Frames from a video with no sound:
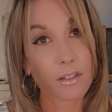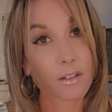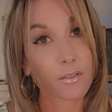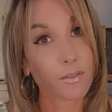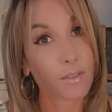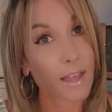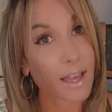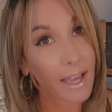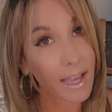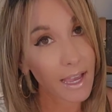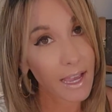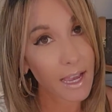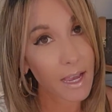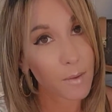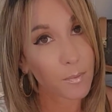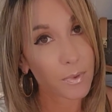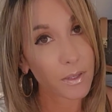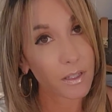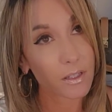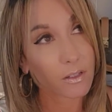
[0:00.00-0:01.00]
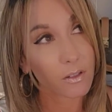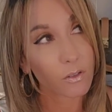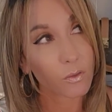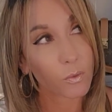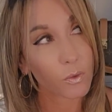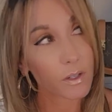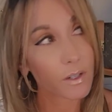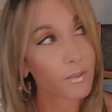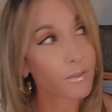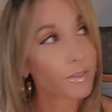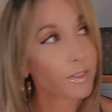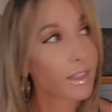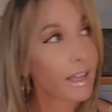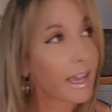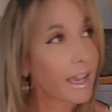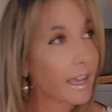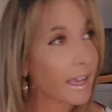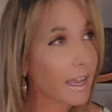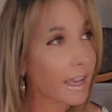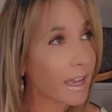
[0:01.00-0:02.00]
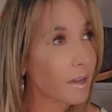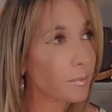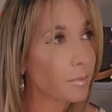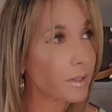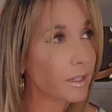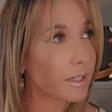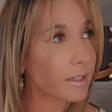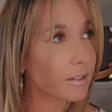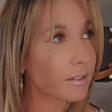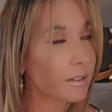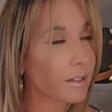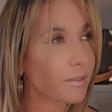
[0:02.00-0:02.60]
And if that happens, what if that happens?